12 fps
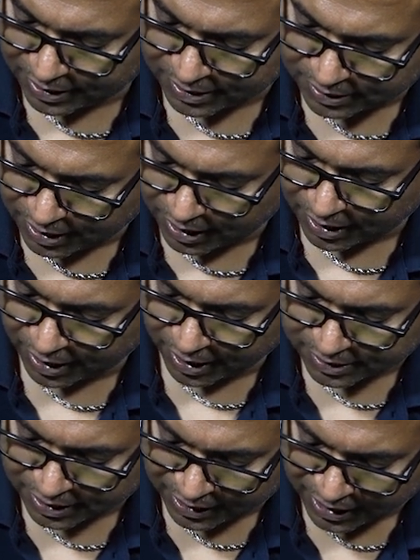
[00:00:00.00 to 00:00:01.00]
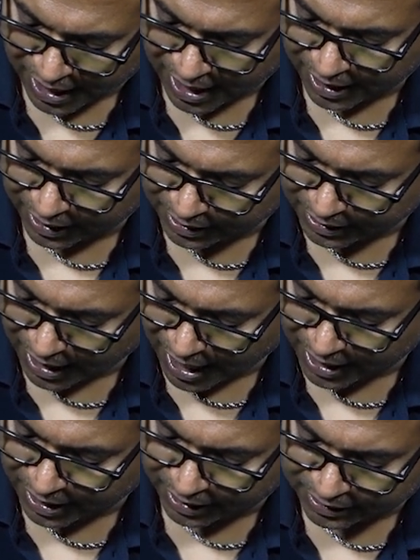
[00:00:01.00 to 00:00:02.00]
these three hernias, indirect,
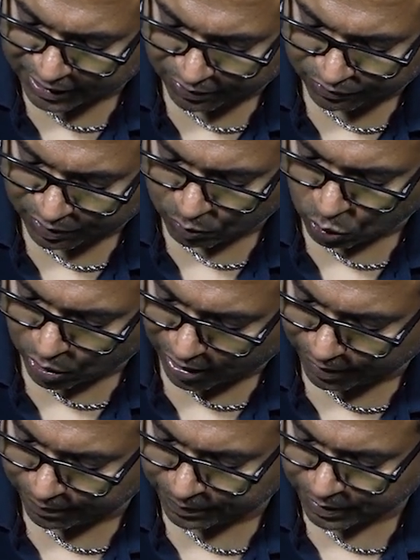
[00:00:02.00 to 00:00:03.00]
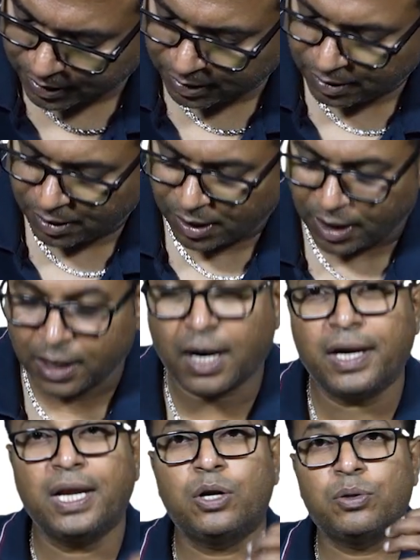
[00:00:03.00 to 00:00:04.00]
direct and femoral.
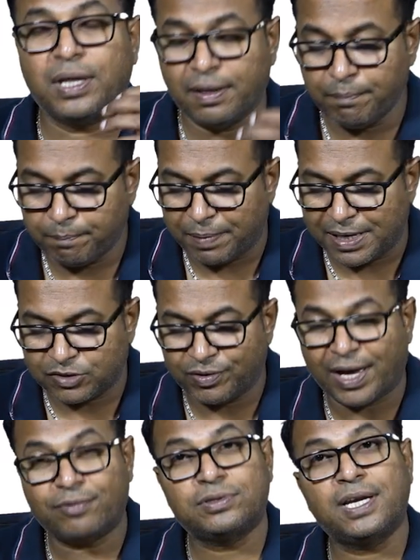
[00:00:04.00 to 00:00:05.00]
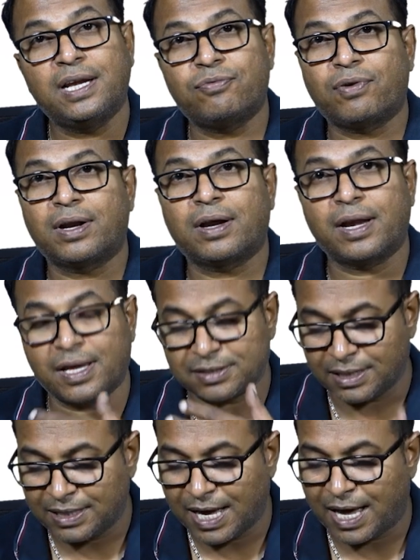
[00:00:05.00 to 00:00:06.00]
According to the impulse, we have three different hernias,
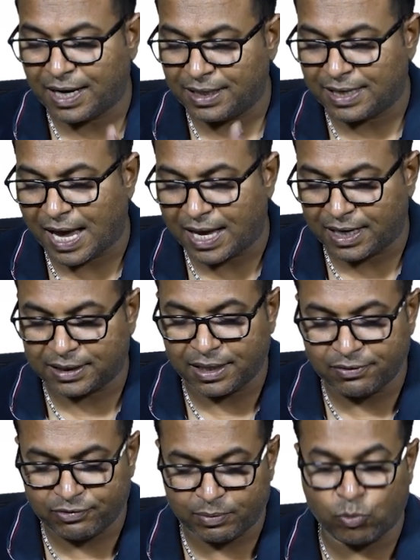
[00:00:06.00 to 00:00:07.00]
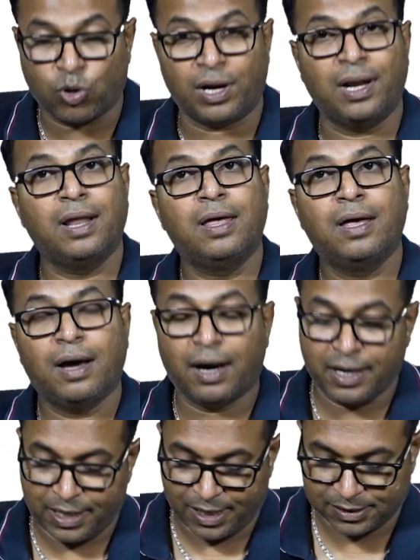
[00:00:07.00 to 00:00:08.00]
indirect, direct and femoral
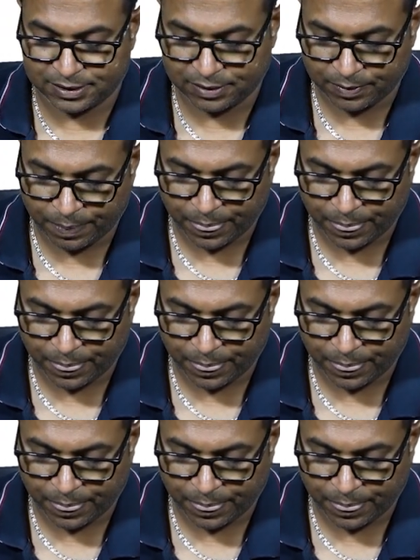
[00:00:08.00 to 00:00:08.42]
hernias.